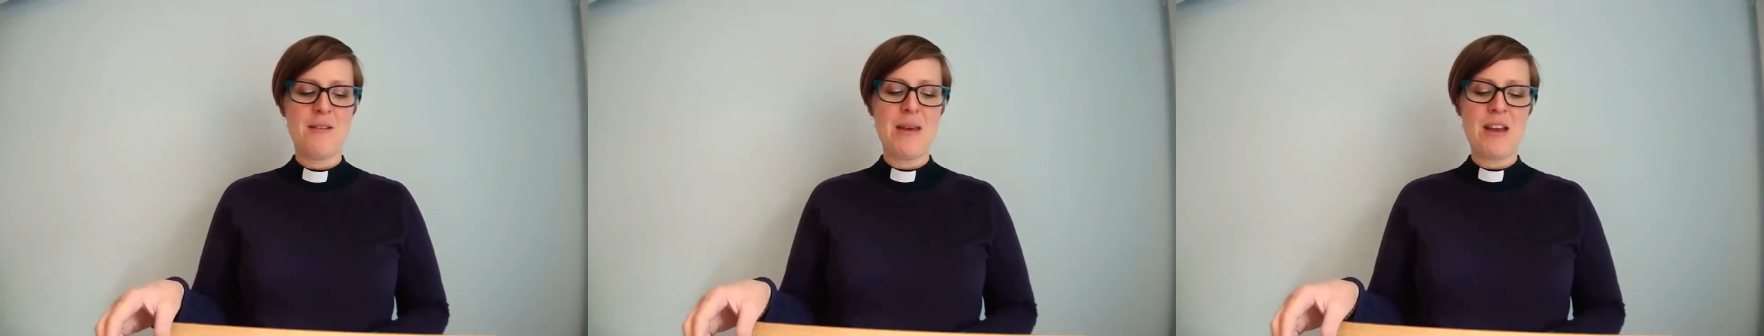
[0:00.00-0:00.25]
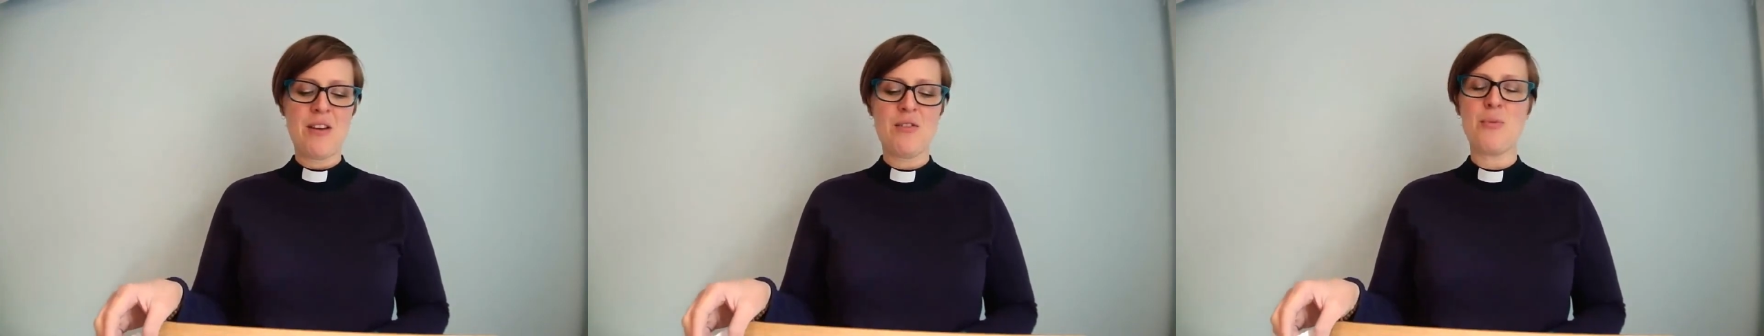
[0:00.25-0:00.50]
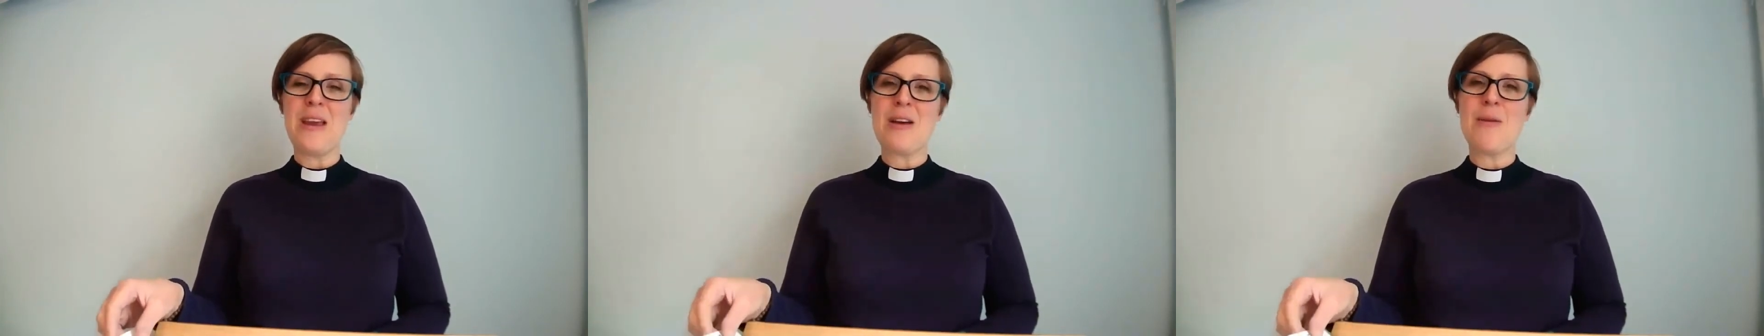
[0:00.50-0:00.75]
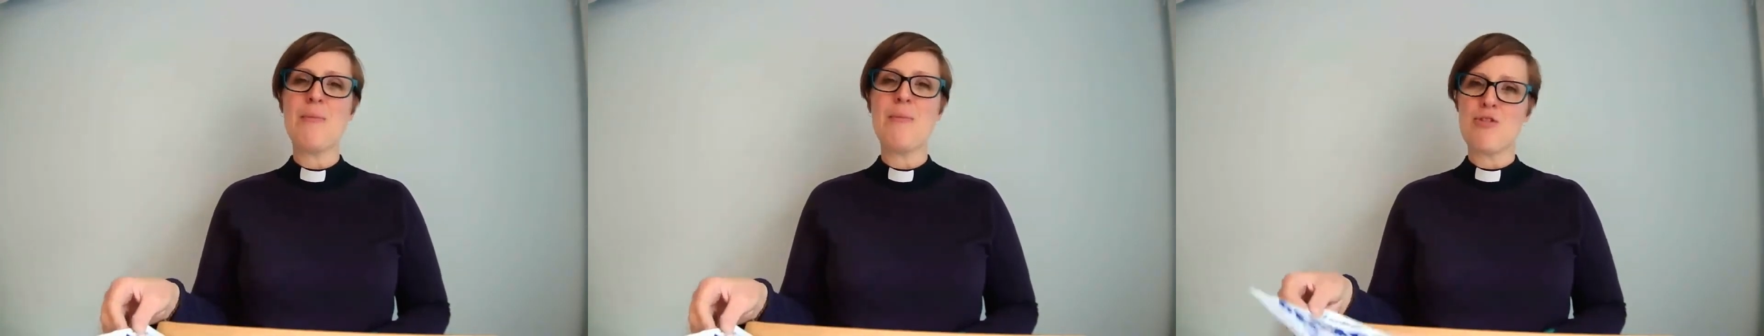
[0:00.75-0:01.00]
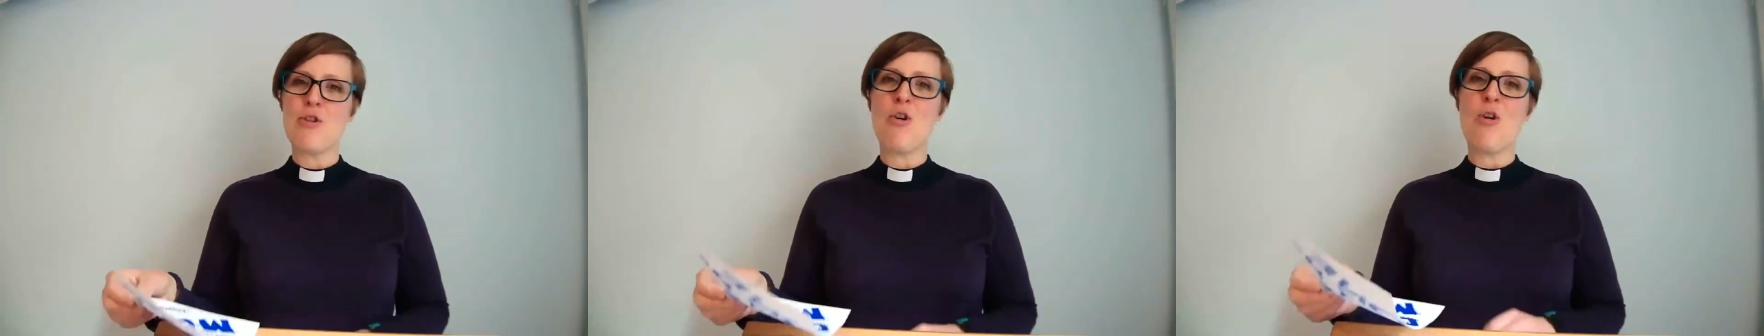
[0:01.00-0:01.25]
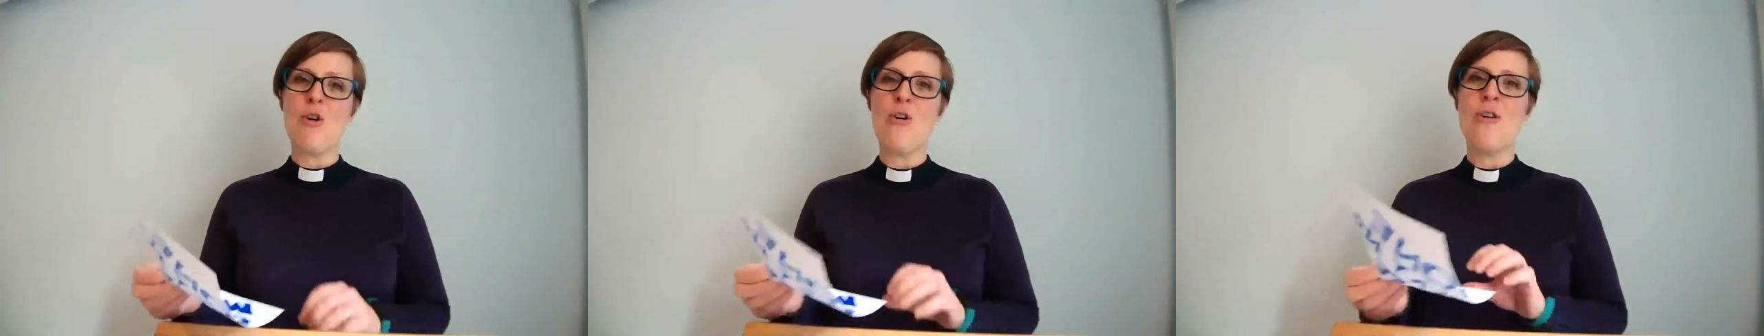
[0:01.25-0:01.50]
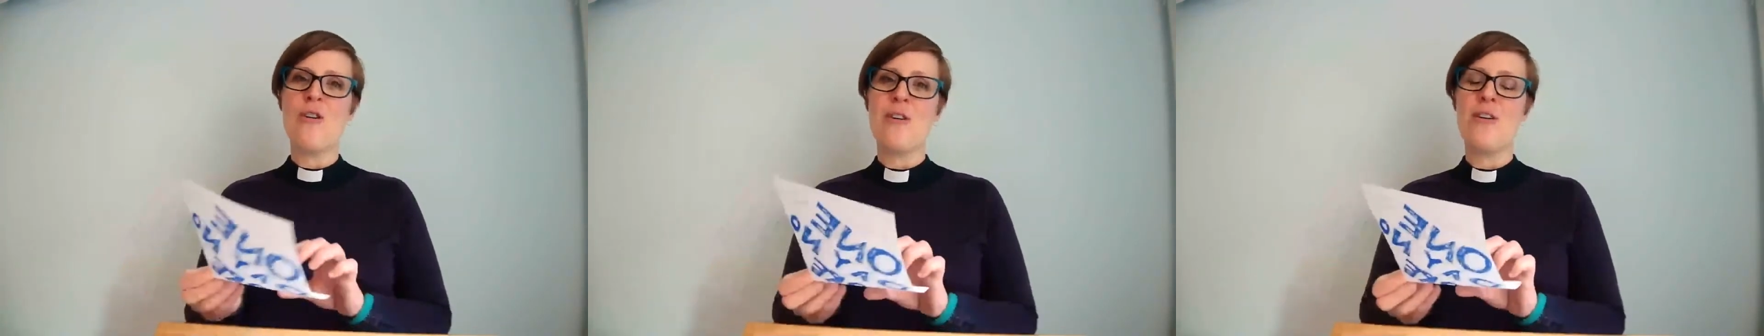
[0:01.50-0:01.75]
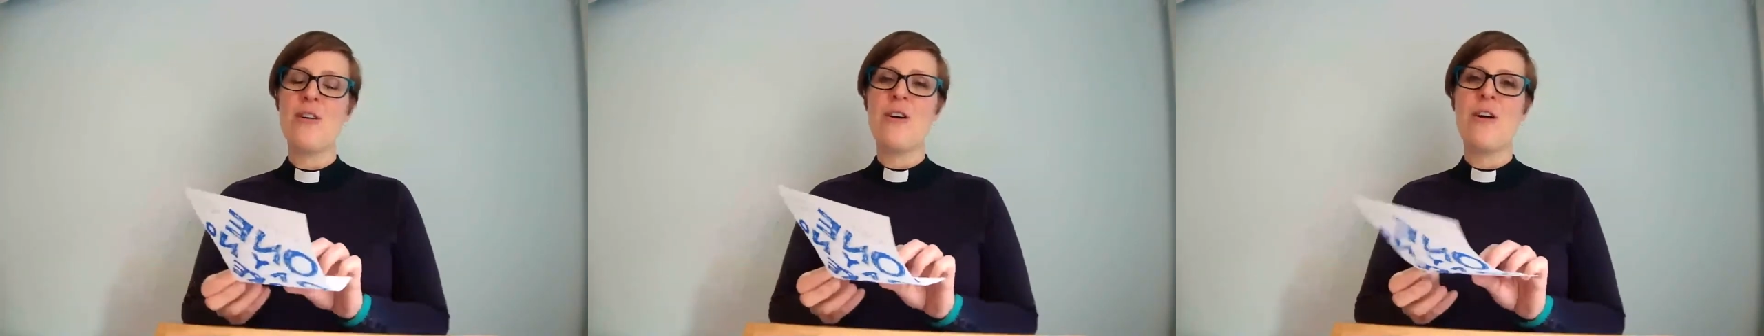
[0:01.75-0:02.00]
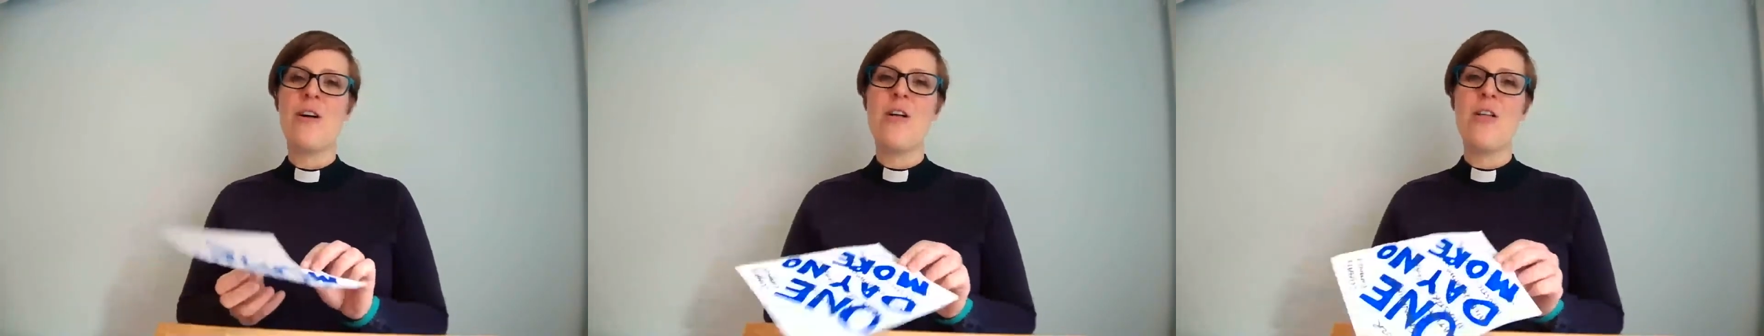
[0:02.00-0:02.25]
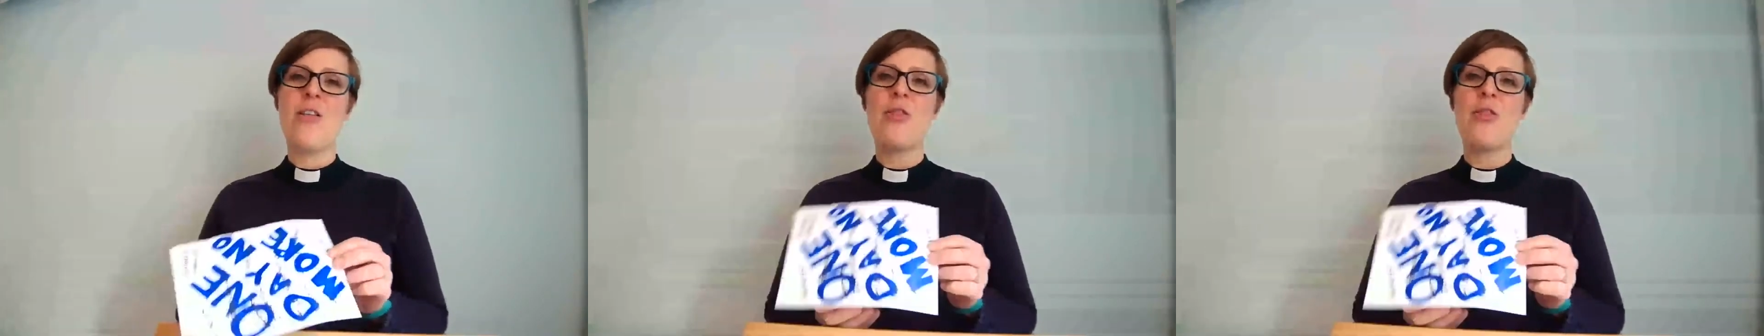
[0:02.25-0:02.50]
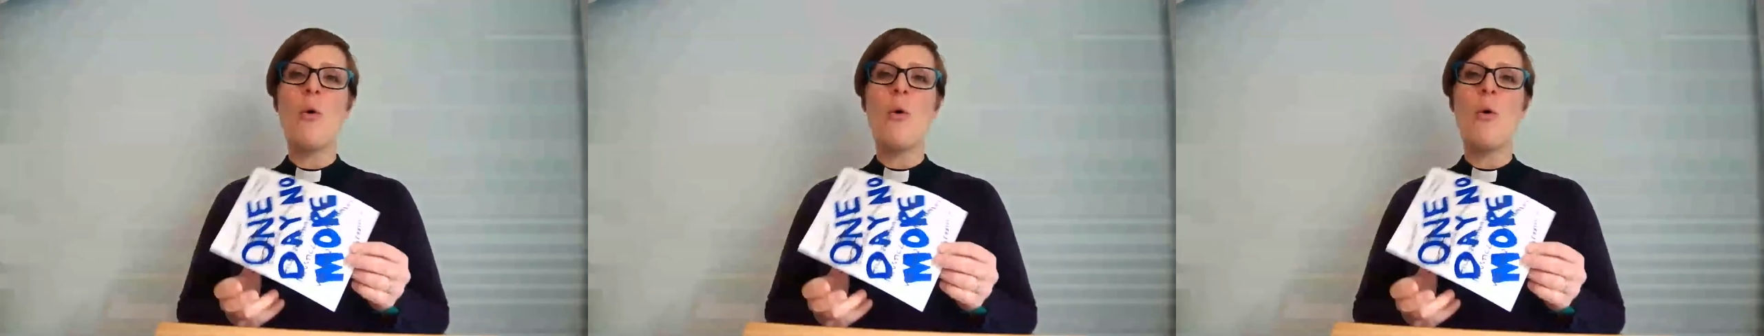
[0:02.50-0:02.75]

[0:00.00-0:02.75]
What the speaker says: because we can be sure that